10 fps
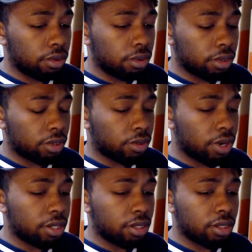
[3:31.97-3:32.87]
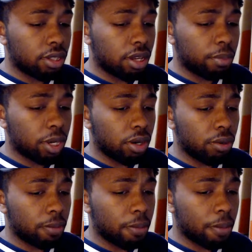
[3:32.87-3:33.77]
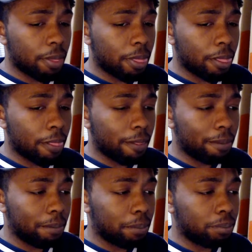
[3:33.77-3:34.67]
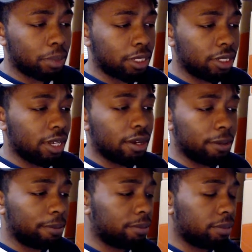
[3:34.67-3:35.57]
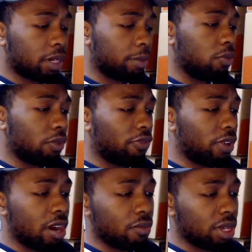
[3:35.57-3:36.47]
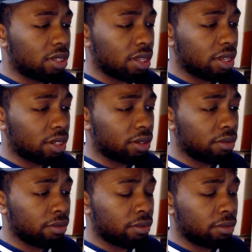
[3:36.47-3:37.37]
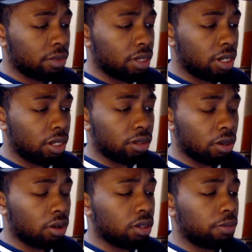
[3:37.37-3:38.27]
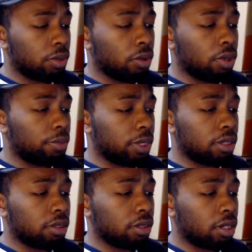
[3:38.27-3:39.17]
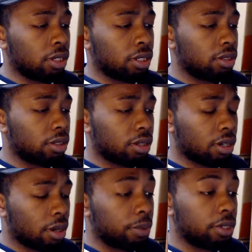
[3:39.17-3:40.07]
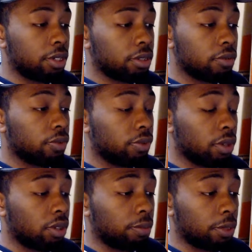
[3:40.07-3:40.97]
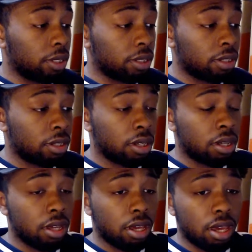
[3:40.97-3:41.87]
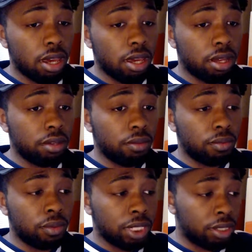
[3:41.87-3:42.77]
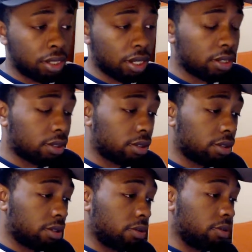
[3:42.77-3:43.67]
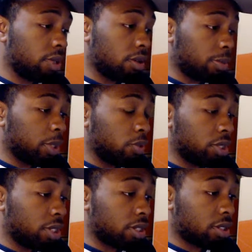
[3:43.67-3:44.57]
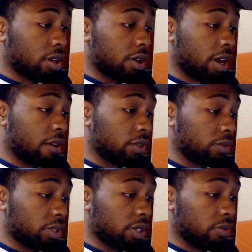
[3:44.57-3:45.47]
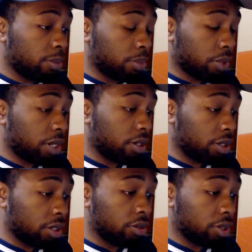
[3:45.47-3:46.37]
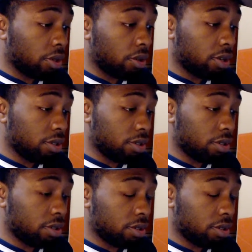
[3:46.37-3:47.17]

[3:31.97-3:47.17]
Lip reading: It's crazy to think about, but yeah, I mean, we're 5 weeks in and going up against the competition that we've gone up against, and we're just now having a receiver break 100 yards.